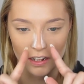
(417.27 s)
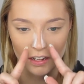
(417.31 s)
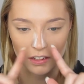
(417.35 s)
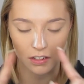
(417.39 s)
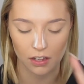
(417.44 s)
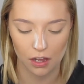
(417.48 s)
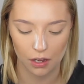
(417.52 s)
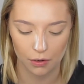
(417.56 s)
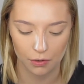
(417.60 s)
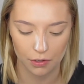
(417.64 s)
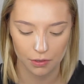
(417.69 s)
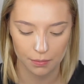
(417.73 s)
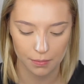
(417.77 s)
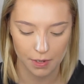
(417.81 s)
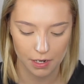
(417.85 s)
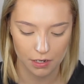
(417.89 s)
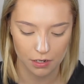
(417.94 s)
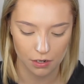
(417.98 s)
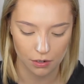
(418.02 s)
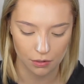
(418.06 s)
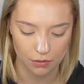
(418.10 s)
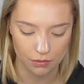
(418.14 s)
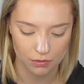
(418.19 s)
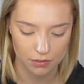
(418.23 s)
along with my
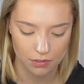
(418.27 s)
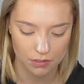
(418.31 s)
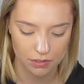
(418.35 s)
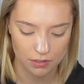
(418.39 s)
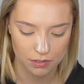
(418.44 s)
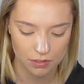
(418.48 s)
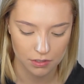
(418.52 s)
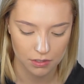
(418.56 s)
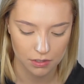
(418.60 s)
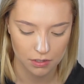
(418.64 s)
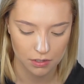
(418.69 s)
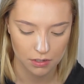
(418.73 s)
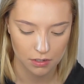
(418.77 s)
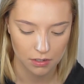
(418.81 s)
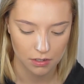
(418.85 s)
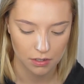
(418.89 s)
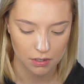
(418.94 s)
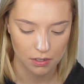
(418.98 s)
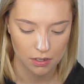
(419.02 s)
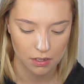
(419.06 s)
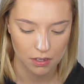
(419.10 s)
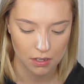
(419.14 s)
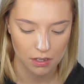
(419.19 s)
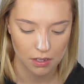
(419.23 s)
nose.
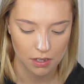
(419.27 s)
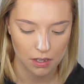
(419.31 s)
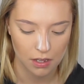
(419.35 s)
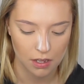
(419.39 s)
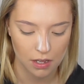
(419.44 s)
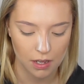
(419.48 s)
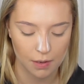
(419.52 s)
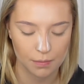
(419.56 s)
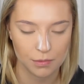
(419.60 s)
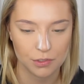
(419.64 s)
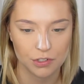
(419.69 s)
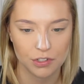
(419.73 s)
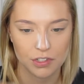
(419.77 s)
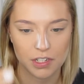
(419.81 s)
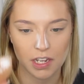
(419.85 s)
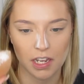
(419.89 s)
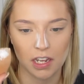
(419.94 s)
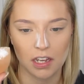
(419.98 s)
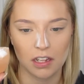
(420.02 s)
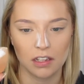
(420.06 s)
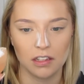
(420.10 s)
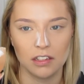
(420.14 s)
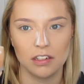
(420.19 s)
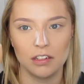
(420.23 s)
I'm just going to
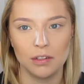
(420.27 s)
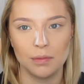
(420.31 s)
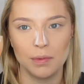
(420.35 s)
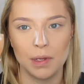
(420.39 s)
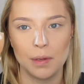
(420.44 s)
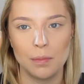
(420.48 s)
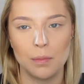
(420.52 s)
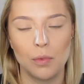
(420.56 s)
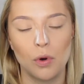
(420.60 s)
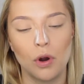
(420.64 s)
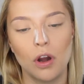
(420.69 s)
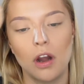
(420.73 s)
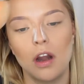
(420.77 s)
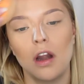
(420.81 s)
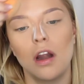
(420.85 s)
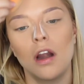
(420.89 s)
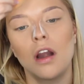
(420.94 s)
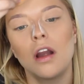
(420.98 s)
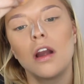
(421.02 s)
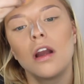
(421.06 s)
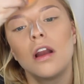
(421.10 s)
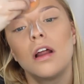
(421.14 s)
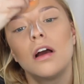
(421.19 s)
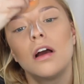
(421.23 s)
take a little bit more